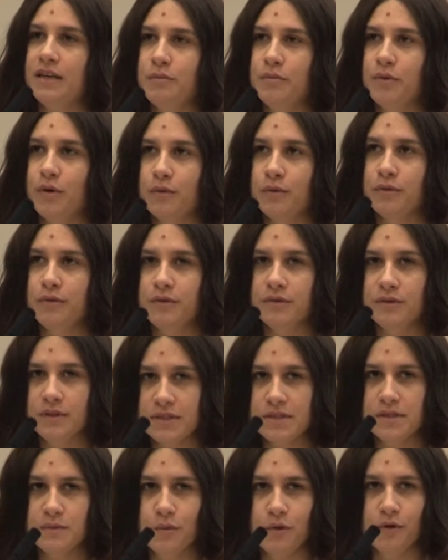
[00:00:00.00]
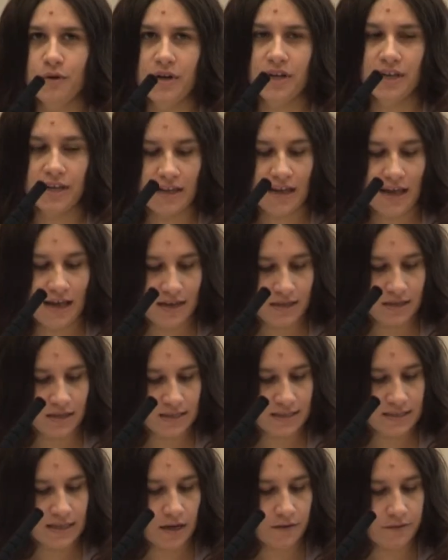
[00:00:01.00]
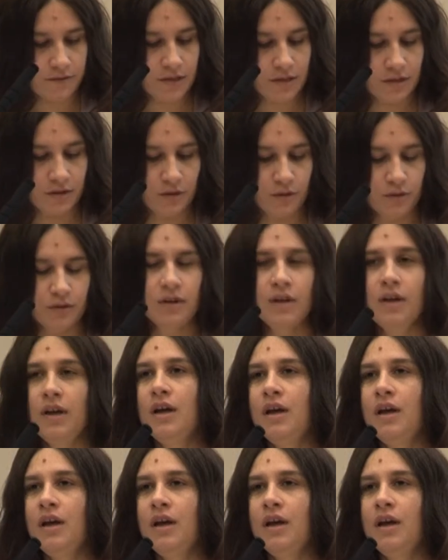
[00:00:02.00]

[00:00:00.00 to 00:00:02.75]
both this morning and this afternoon.